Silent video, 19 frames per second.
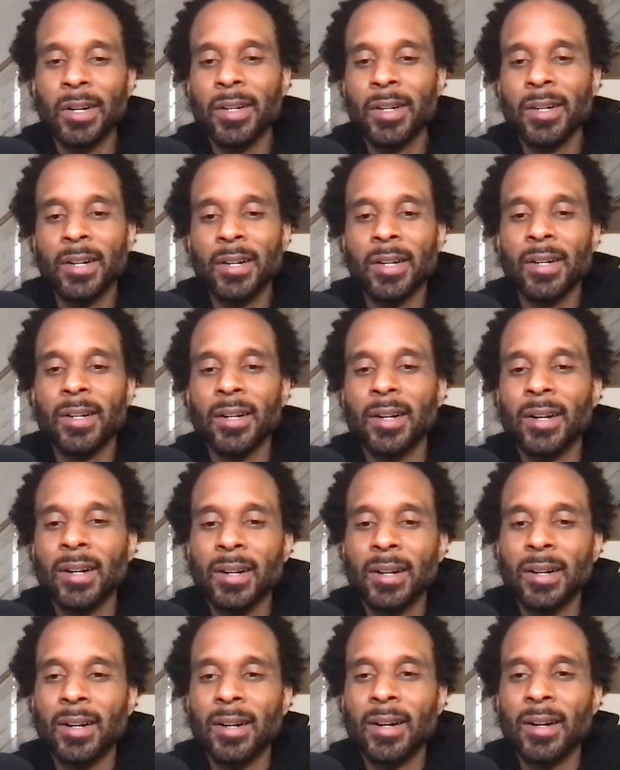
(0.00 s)

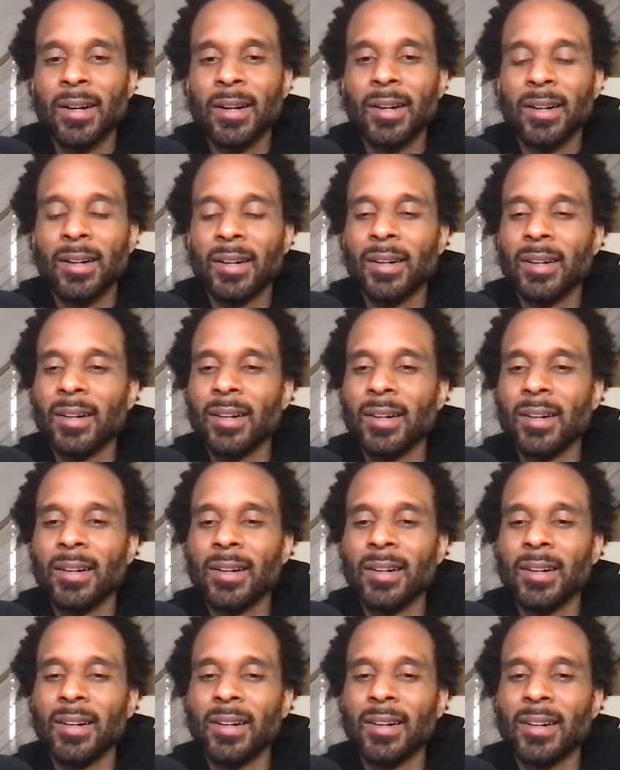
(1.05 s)

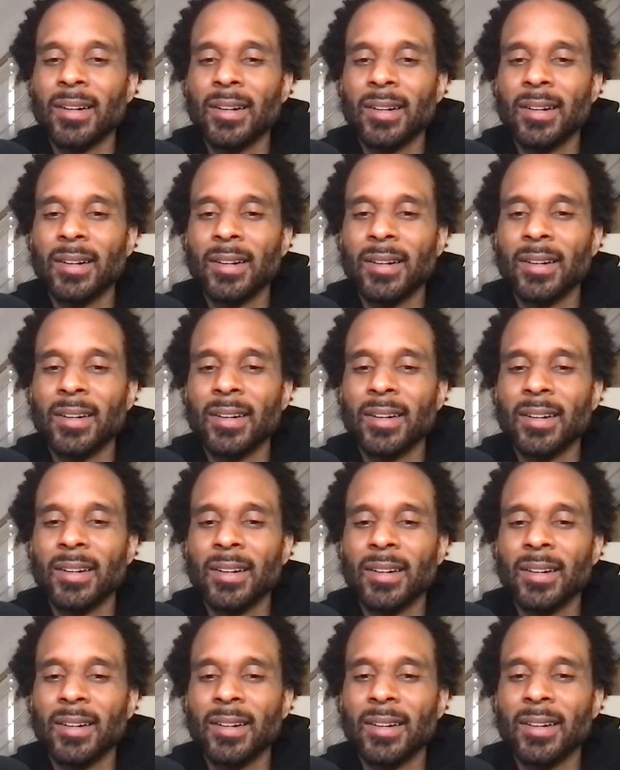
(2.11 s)

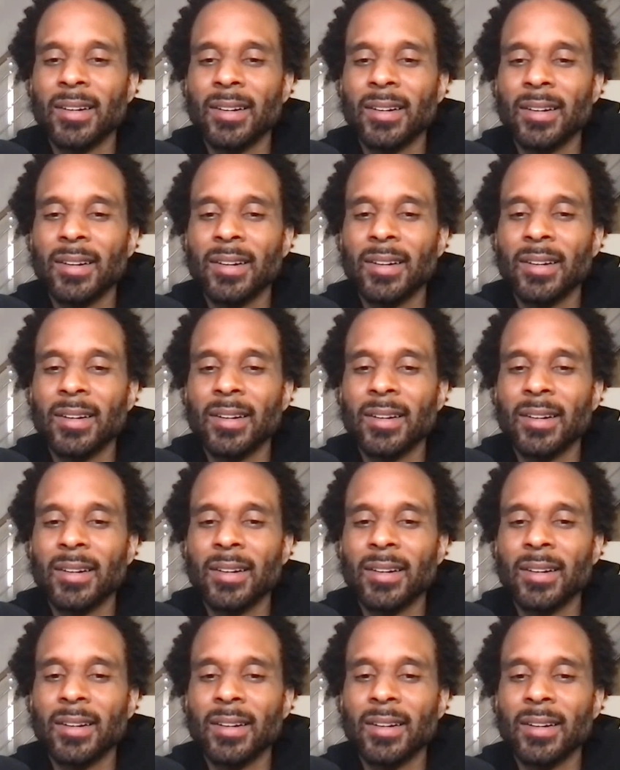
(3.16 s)

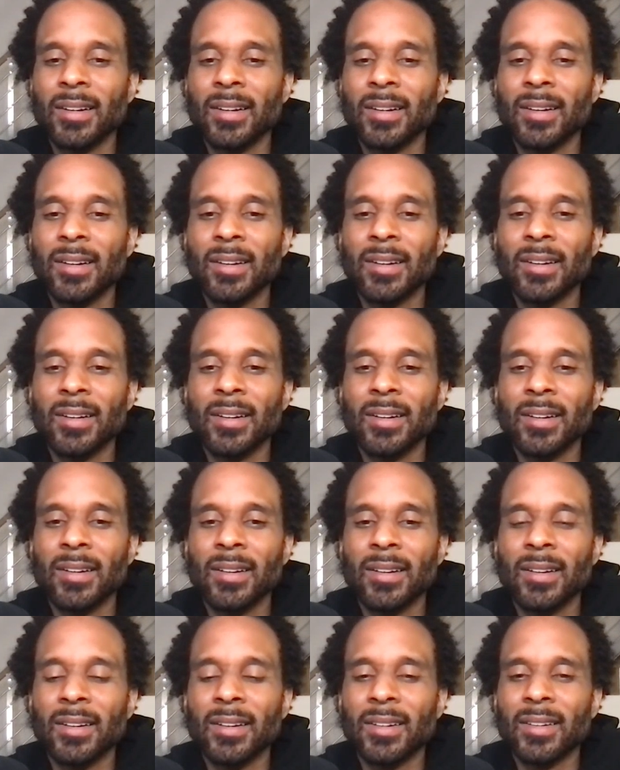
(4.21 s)

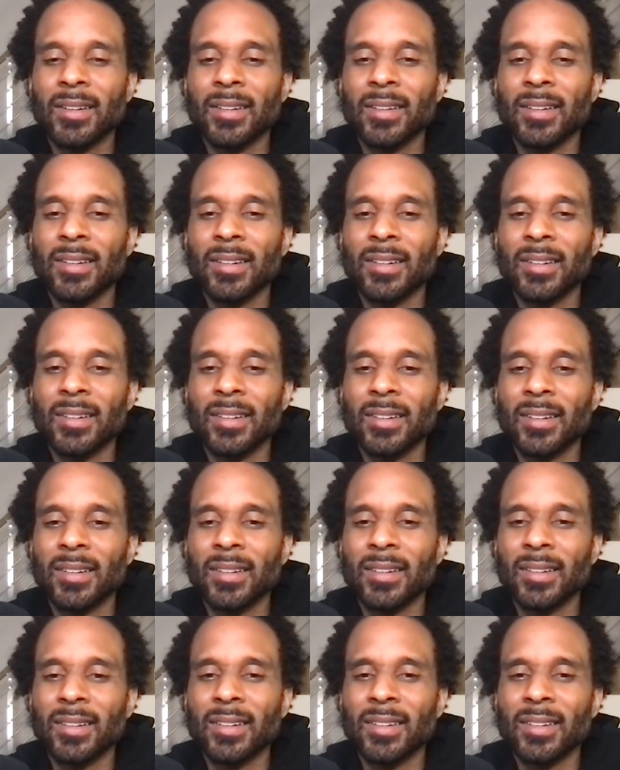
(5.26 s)

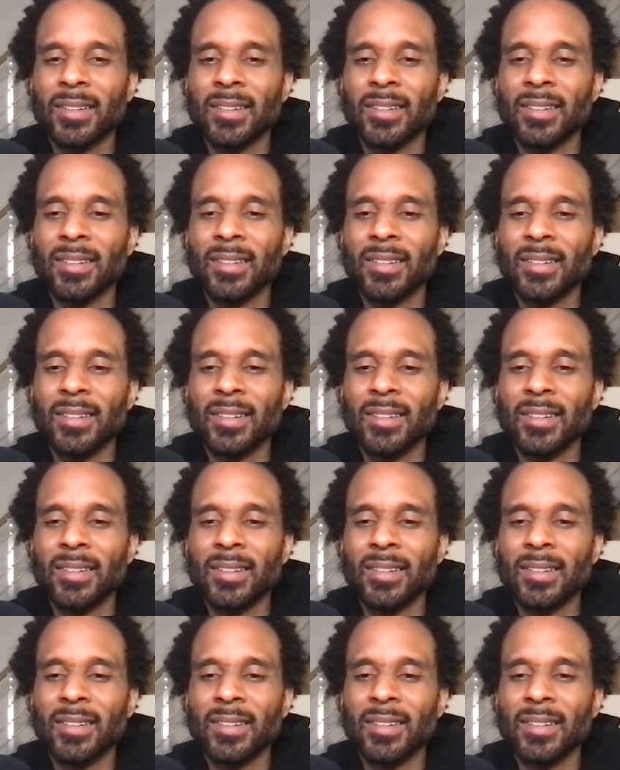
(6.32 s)
Nobody speaks.